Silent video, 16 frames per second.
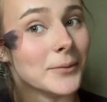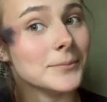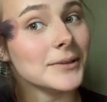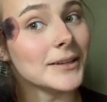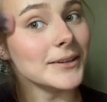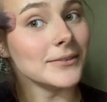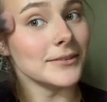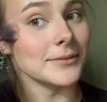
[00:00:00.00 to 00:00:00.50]

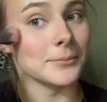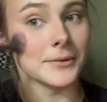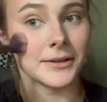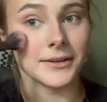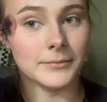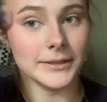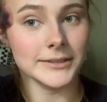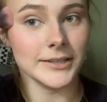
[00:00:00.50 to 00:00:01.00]
play with me.
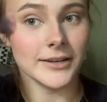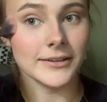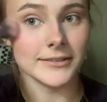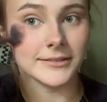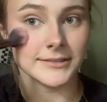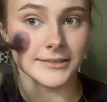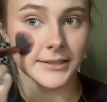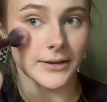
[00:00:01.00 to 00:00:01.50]
My
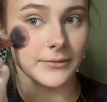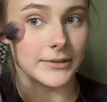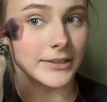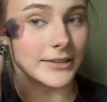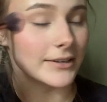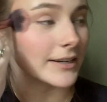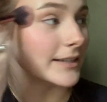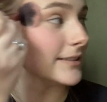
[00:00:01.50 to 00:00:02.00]
dog's going
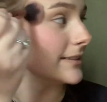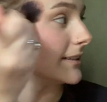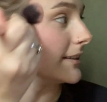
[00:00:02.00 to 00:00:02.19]
crazy.